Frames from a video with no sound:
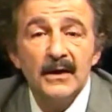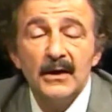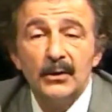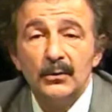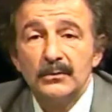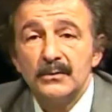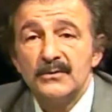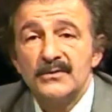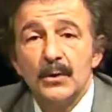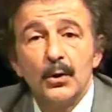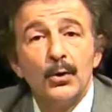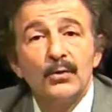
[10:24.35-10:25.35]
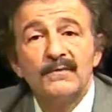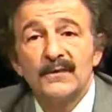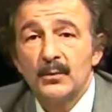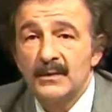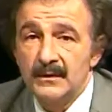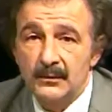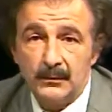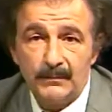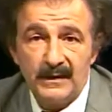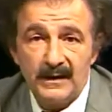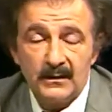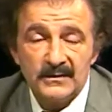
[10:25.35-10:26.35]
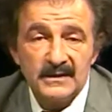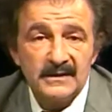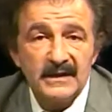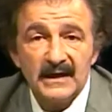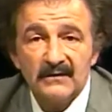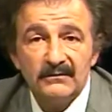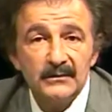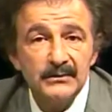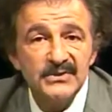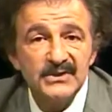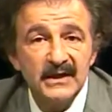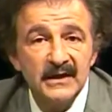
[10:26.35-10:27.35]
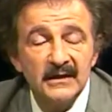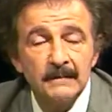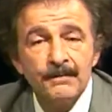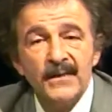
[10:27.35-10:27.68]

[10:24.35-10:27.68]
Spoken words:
who lose over 100 pounds and they have loose skin.